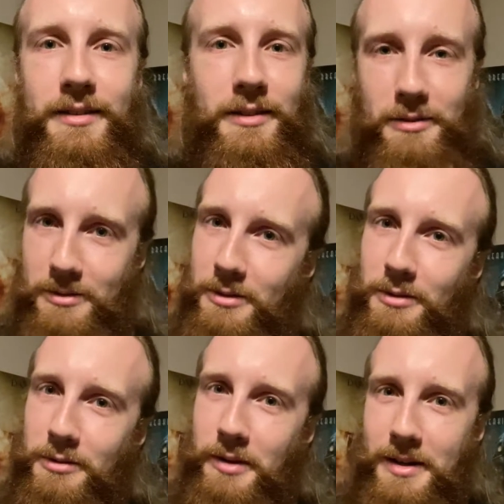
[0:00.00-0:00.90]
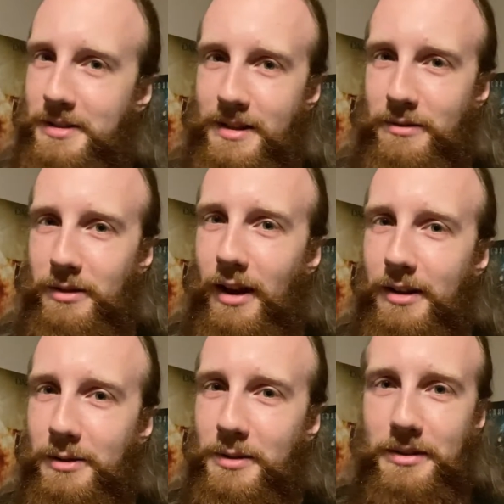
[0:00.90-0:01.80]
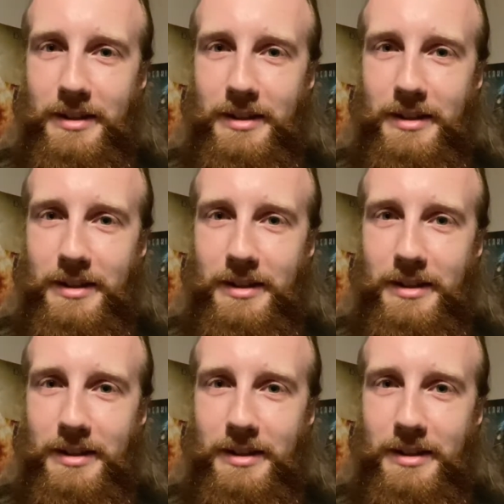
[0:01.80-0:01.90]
Cthulhu has never lied to us.